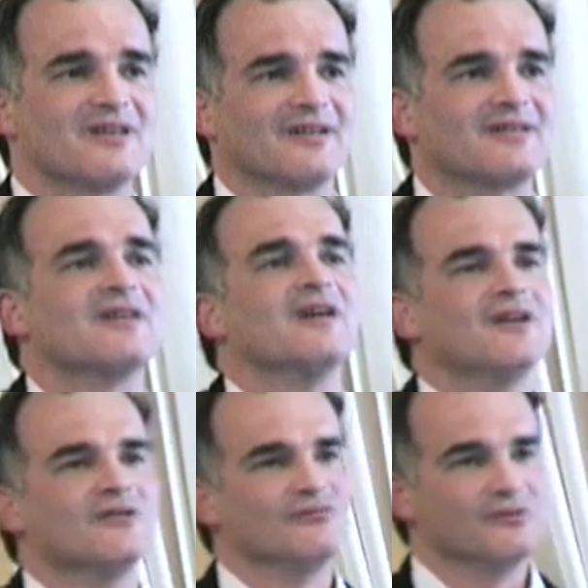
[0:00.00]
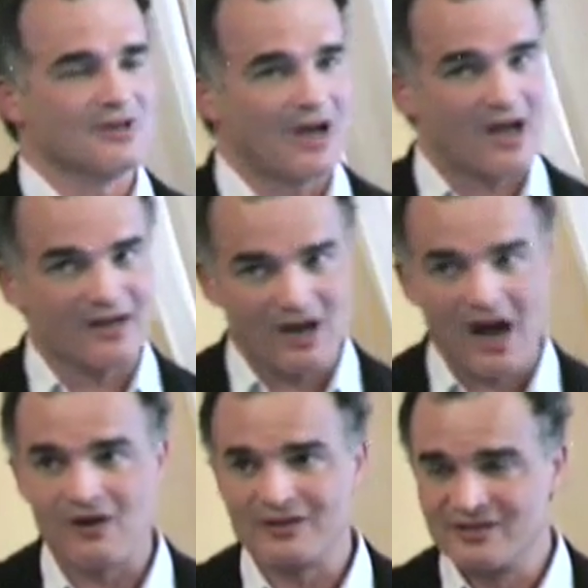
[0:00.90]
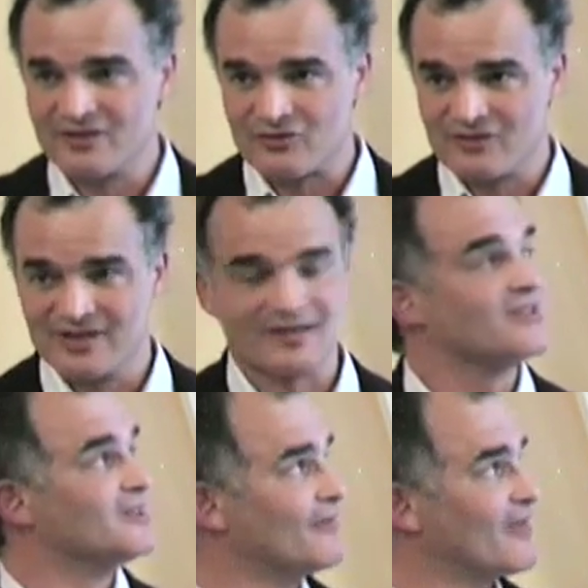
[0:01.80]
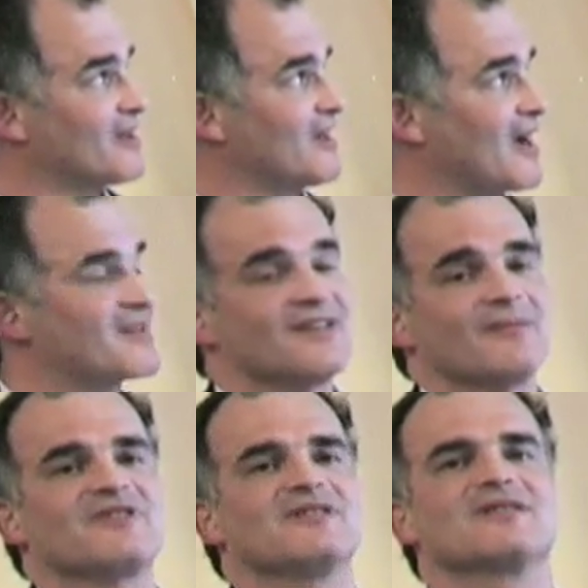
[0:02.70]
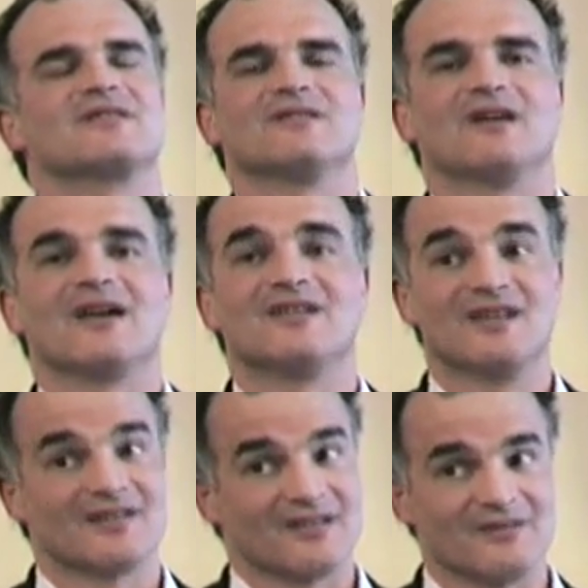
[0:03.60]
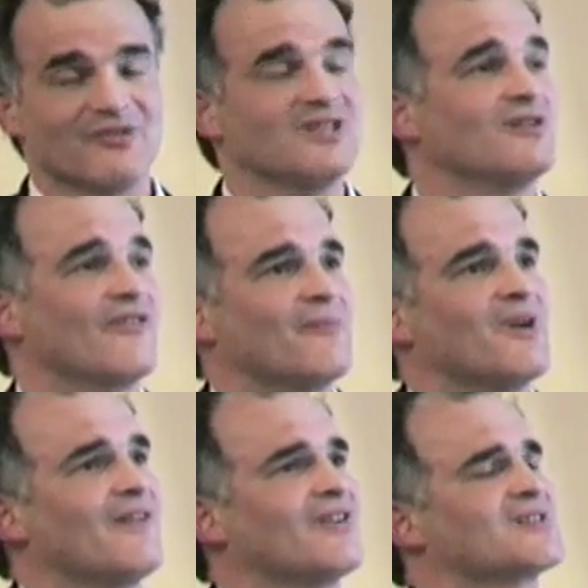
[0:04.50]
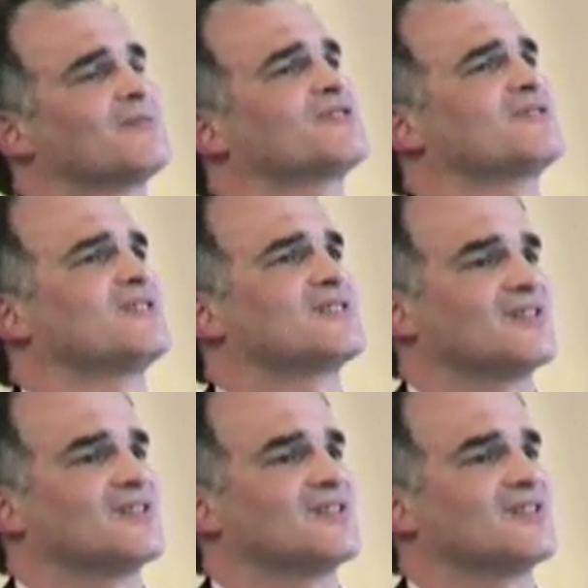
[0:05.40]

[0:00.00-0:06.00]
that our industries, if they accept these ideas, and many of them have accepted these